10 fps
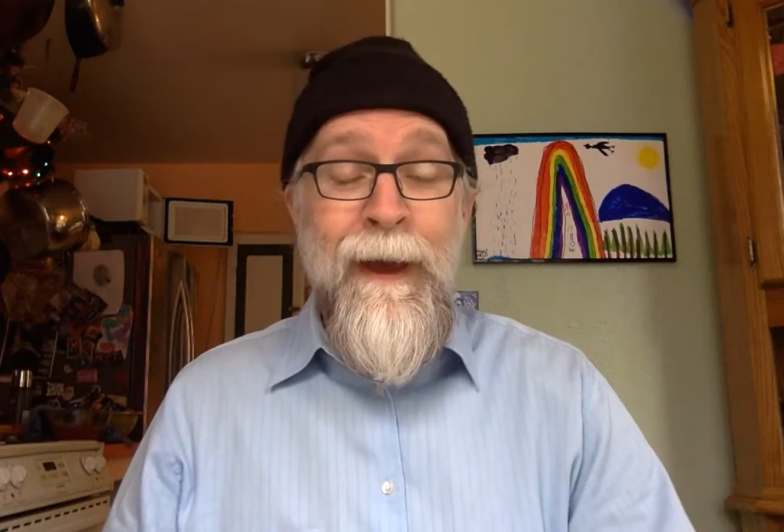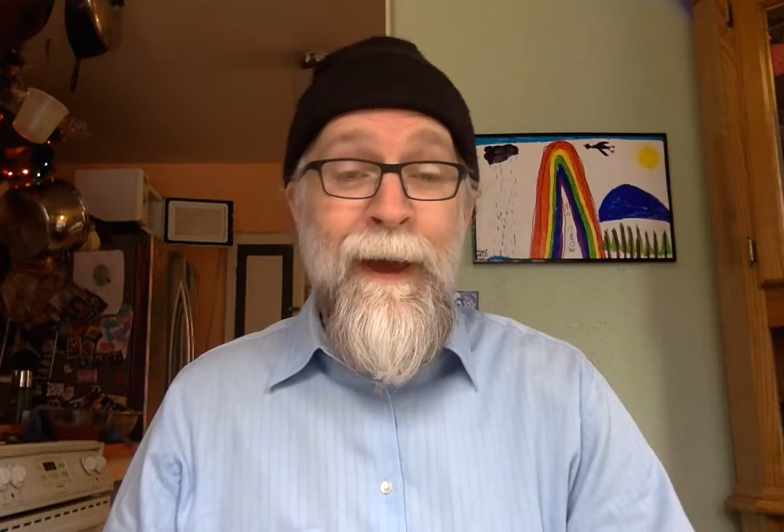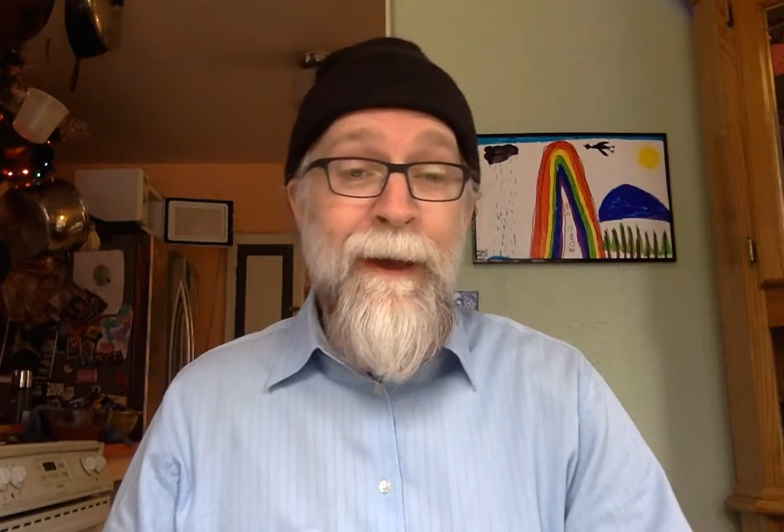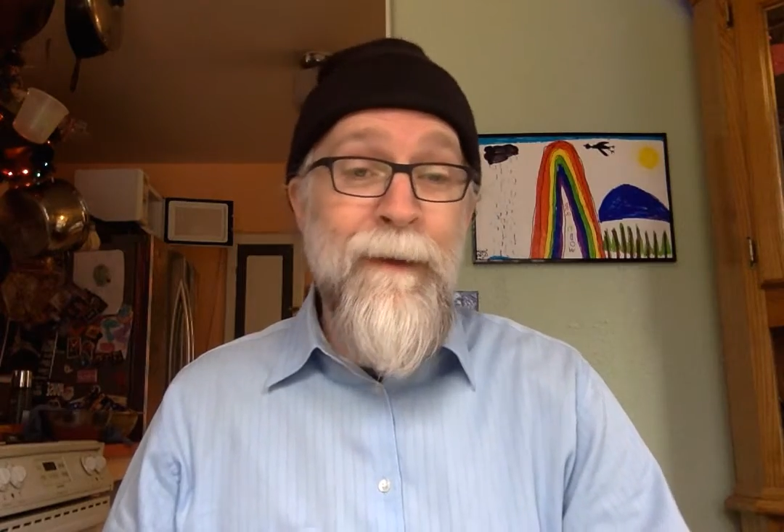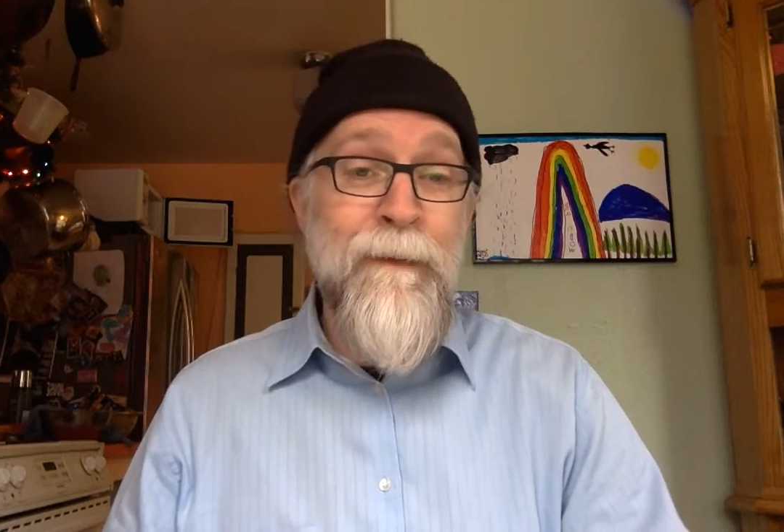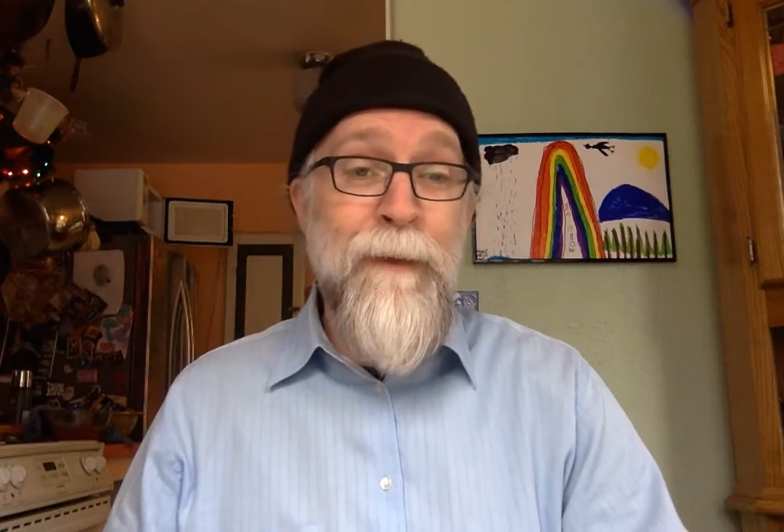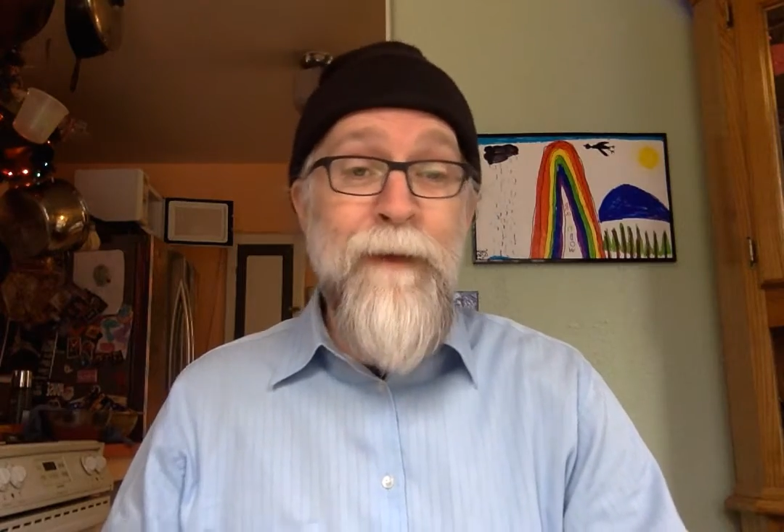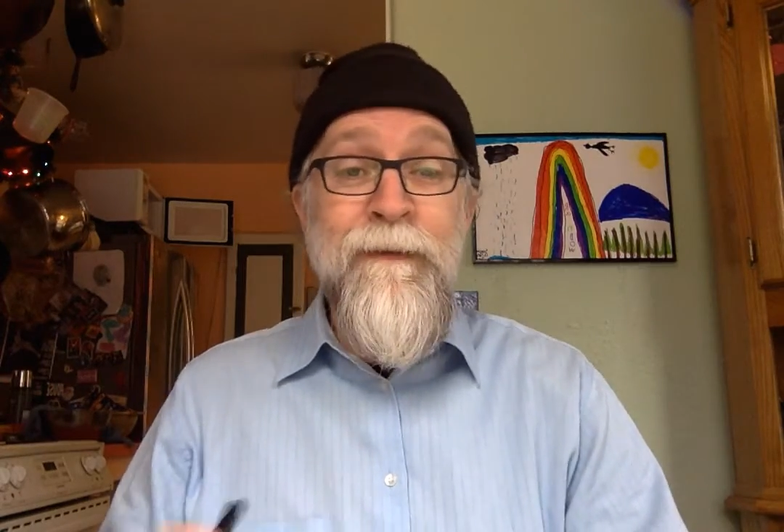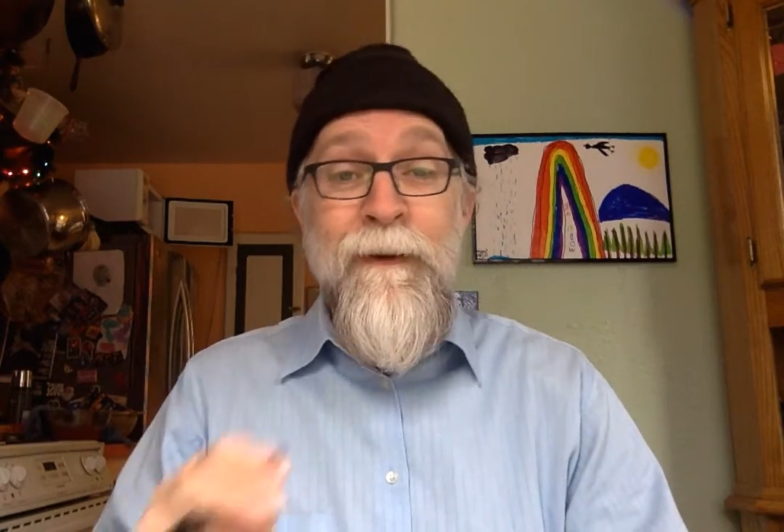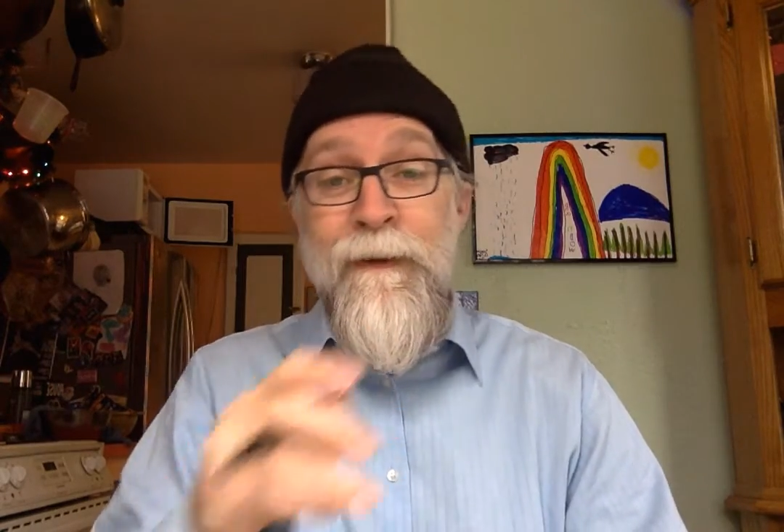And
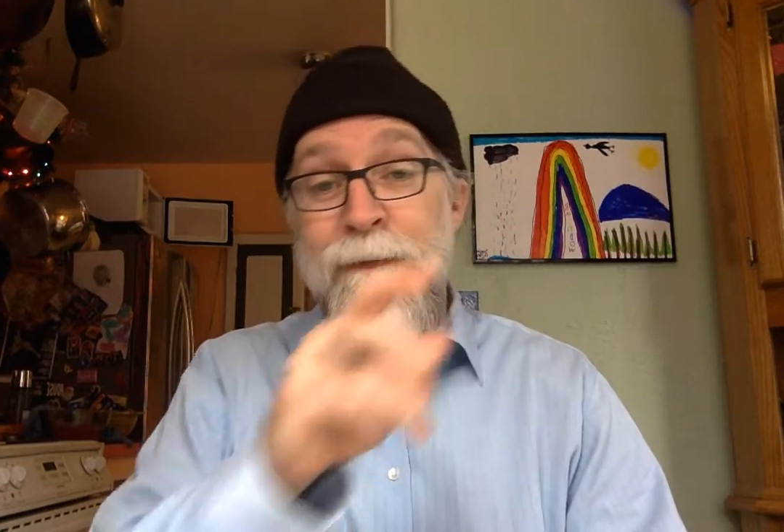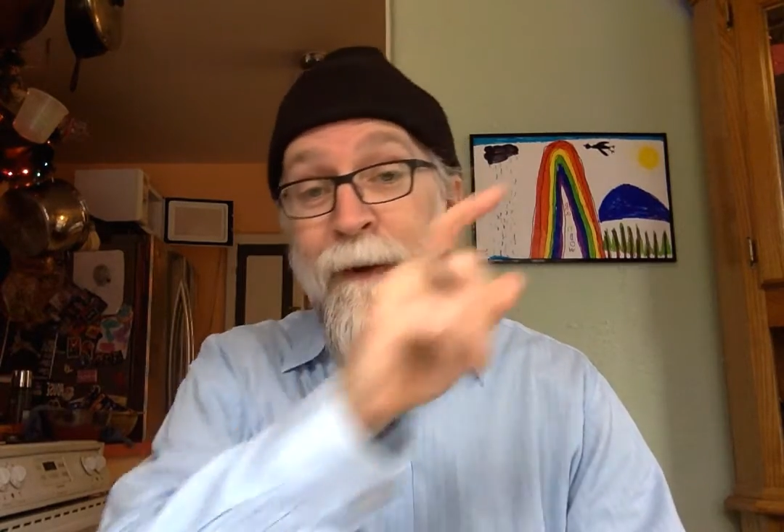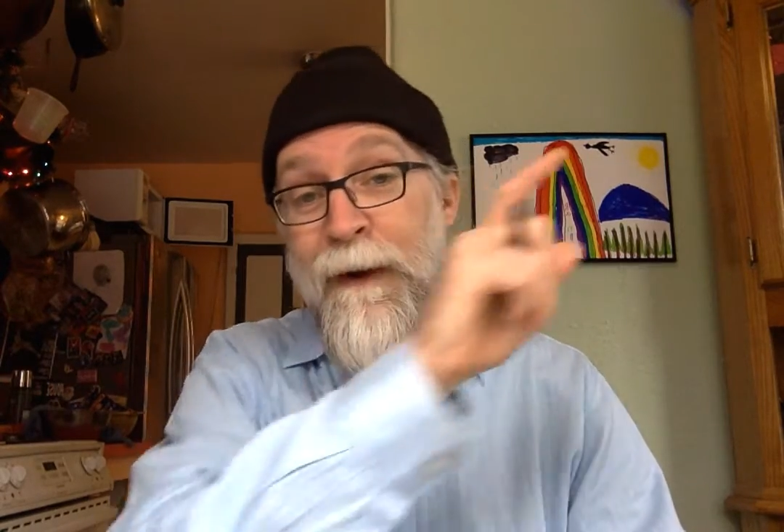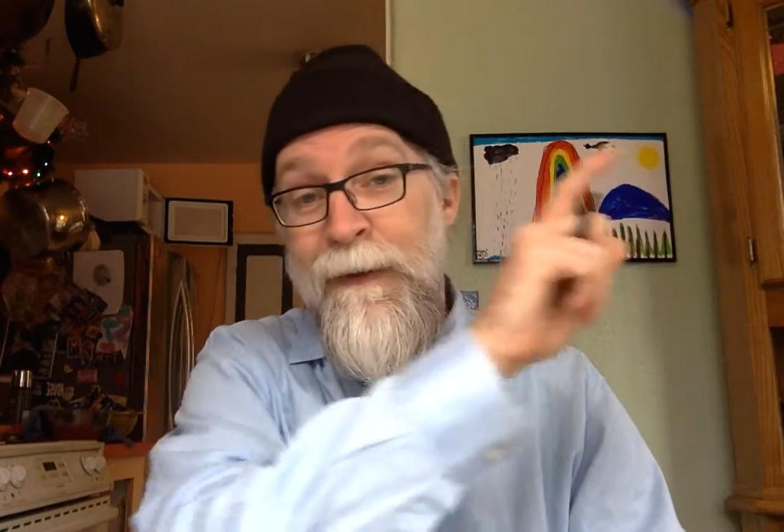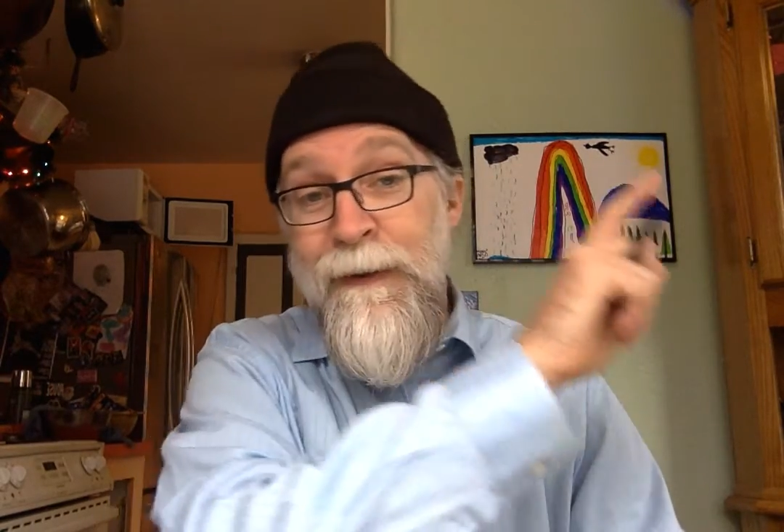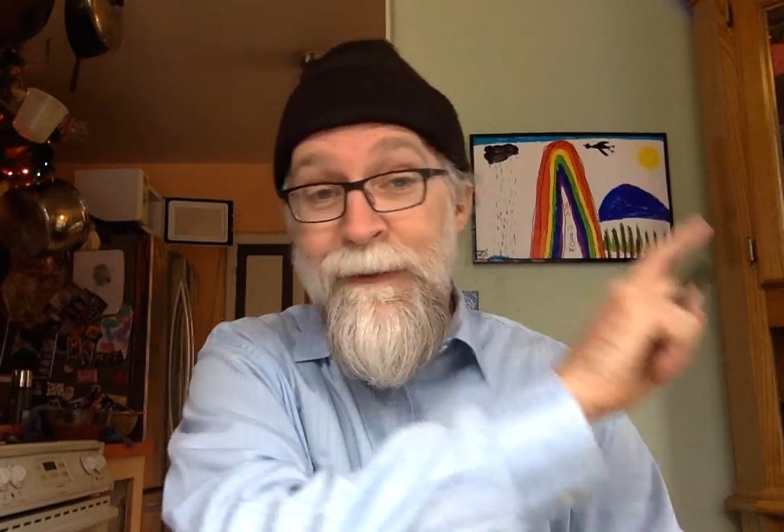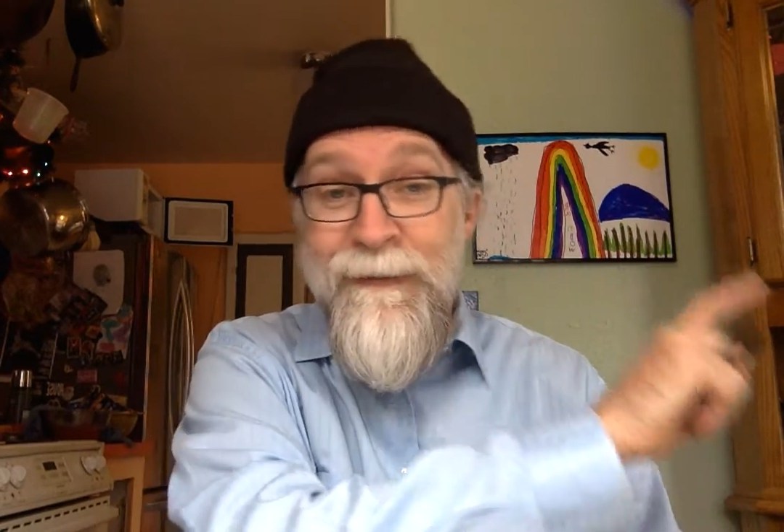based on the fact that he